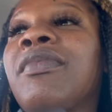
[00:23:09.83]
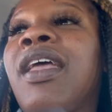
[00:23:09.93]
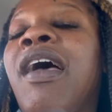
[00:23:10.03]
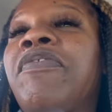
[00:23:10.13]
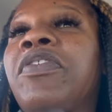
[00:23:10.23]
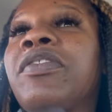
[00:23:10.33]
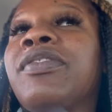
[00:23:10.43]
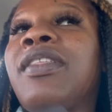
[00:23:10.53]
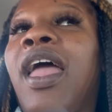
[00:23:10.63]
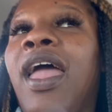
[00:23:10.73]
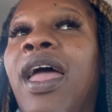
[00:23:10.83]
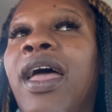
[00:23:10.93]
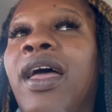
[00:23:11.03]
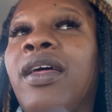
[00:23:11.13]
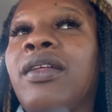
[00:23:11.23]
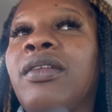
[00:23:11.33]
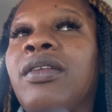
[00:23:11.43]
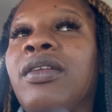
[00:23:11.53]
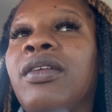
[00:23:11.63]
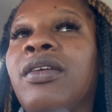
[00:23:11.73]
after that,
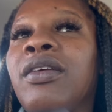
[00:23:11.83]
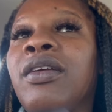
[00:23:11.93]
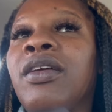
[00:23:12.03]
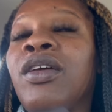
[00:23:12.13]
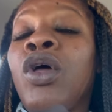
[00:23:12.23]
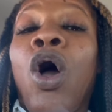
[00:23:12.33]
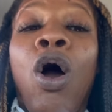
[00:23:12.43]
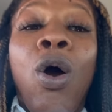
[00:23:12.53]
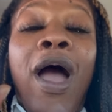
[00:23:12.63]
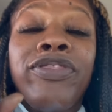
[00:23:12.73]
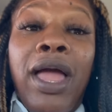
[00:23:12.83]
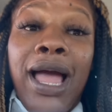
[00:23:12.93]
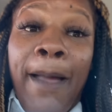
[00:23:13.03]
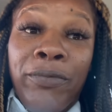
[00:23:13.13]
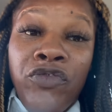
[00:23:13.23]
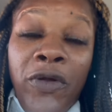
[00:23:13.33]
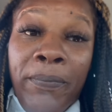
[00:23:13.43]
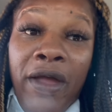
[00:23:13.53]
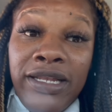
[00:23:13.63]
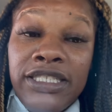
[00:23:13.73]
after I got proof of
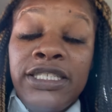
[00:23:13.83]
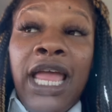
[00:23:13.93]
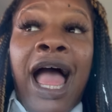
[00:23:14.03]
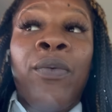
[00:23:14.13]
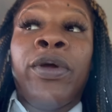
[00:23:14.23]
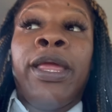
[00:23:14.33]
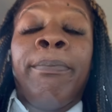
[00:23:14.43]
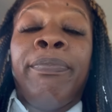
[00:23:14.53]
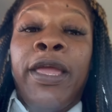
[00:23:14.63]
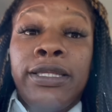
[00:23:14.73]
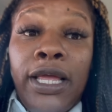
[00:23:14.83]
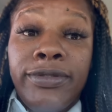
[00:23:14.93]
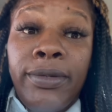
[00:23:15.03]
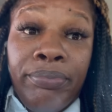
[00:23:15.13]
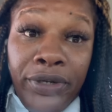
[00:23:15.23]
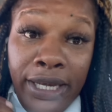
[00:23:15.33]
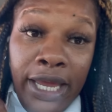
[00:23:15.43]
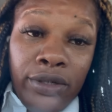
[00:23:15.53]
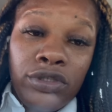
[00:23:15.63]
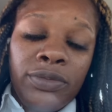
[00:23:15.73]
pregnancy, I went and picked up some
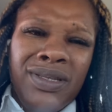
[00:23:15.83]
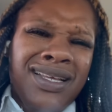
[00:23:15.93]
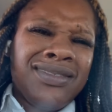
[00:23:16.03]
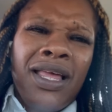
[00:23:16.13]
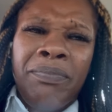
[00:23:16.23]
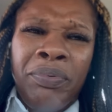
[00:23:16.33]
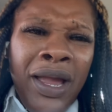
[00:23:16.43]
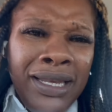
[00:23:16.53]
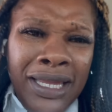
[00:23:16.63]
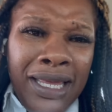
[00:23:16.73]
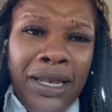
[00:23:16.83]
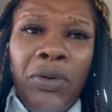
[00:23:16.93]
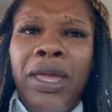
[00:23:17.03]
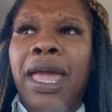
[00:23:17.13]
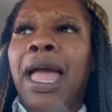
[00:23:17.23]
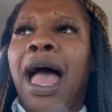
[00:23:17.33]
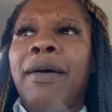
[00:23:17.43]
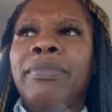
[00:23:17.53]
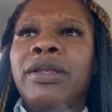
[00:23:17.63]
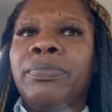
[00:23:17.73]
prenatals because I'm pregnant. Okay,
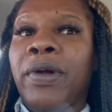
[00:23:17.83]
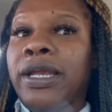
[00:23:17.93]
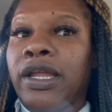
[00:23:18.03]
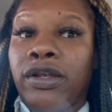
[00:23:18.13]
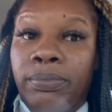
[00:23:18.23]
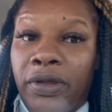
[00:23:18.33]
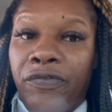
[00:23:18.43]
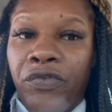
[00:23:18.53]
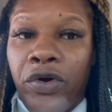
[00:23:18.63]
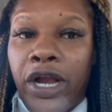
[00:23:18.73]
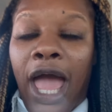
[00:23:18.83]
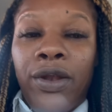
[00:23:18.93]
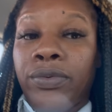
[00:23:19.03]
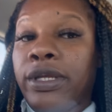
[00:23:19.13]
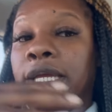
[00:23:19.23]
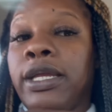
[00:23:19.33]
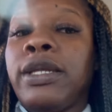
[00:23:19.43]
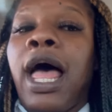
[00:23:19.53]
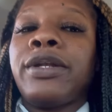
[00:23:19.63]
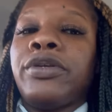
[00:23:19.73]
I've been pregnant before. I don't need a
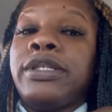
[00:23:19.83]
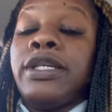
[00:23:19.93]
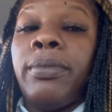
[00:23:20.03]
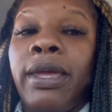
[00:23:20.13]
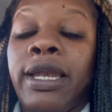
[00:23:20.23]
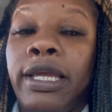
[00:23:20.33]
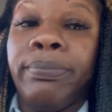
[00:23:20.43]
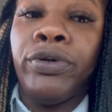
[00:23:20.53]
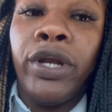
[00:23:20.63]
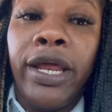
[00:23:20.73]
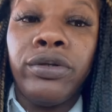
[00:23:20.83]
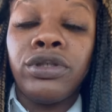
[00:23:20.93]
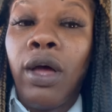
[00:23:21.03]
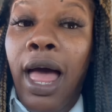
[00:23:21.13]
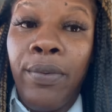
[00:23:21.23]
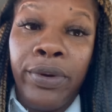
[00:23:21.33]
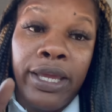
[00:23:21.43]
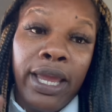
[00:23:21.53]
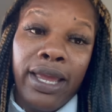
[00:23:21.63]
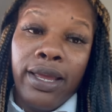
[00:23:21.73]
doctor to tell me I need prenatals. So I
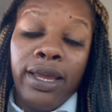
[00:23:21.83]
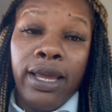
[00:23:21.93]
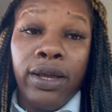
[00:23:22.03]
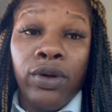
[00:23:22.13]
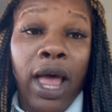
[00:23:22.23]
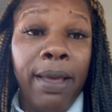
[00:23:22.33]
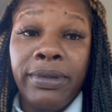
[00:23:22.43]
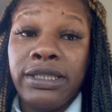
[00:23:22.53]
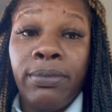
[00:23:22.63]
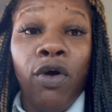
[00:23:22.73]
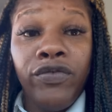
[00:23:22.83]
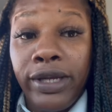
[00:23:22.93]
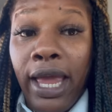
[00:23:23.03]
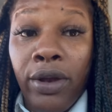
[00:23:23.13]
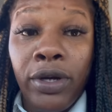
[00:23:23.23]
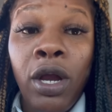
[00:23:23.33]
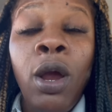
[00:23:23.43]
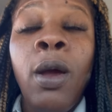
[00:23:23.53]
went and got me some over-the-counter